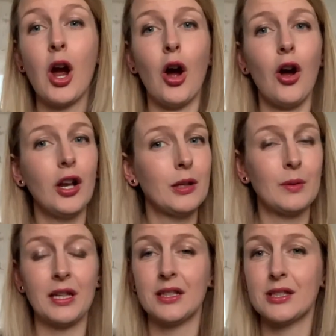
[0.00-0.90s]
All you would
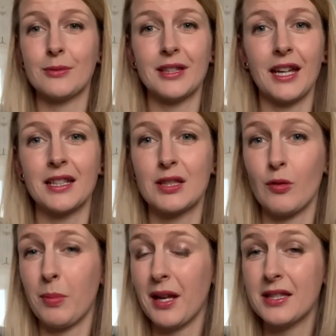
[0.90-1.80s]
need to do at the end is
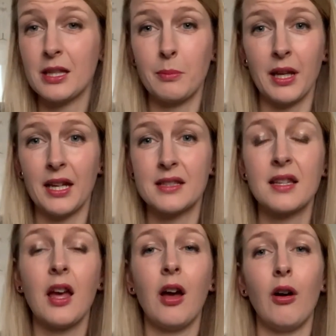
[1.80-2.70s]
replace your blades.
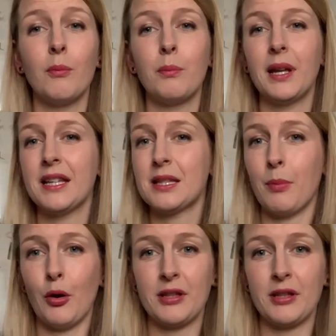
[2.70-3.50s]
Blades are bog